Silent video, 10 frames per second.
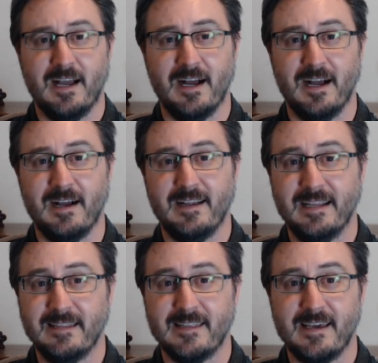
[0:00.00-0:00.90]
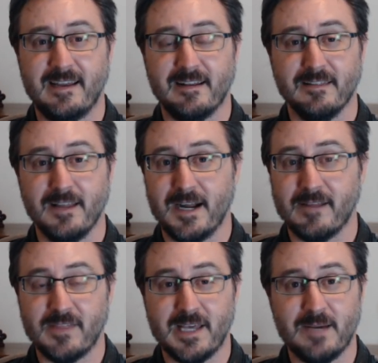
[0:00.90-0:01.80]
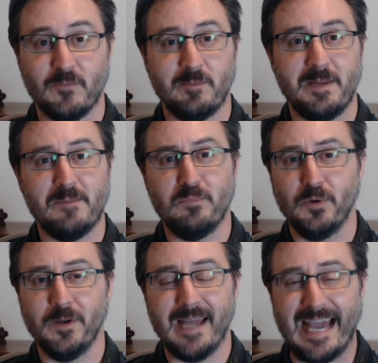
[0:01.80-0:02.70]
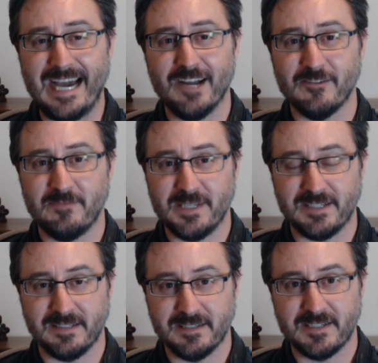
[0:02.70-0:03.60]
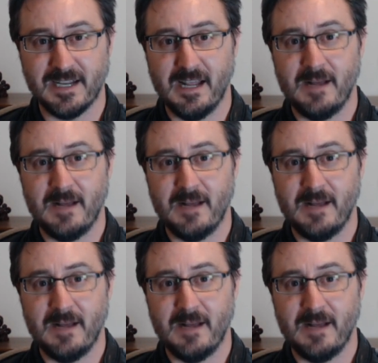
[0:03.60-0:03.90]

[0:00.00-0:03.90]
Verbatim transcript: uh, in that a lot of them would be put out of business